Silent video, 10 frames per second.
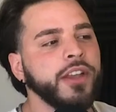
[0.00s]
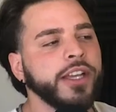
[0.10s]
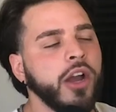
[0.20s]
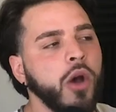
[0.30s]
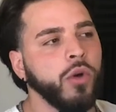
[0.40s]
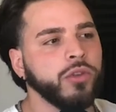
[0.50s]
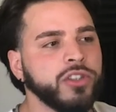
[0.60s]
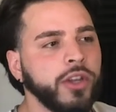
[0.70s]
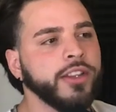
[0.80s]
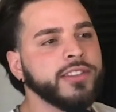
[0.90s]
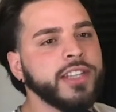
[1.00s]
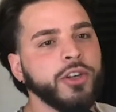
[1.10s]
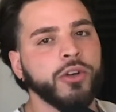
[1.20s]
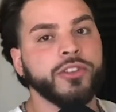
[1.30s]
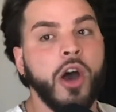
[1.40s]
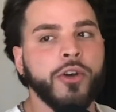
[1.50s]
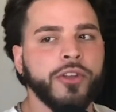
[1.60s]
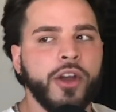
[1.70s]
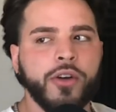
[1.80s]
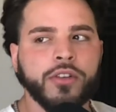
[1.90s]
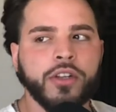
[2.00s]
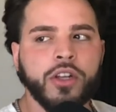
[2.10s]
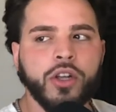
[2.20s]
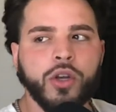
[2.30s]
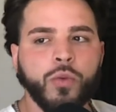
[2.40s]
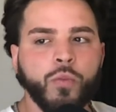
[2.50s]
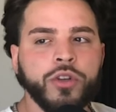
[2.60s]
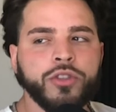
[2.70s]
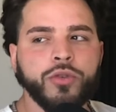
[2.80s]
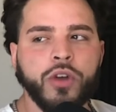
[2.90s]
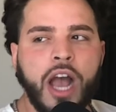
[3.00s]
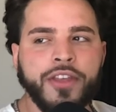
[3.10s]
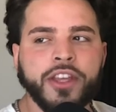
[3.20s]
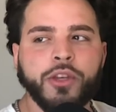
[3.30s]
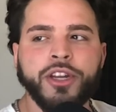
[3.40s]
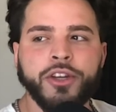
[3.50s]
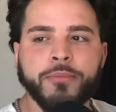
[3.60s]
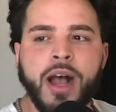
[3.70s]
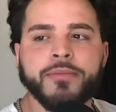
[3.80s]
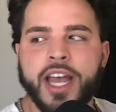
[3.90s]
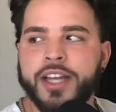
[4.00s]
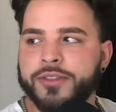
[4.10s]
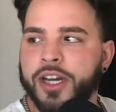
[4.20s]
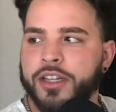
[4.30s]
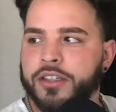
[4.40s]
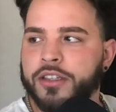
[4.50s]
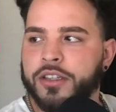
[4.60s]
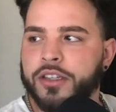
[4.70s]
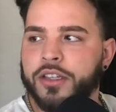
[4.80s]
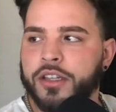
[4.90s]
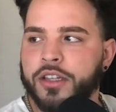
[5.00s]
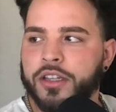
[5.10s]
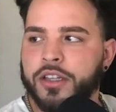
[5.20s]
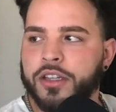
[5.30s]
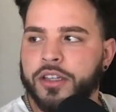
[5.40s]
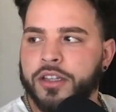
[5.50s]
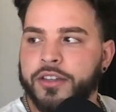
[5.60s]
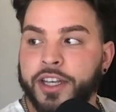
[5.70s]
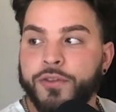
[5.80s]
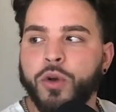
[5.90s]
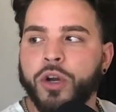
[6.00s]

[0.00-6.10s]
like, so like, let's say you're a daughter though. Would you, I think you would eat your mom's ass, right? Like if you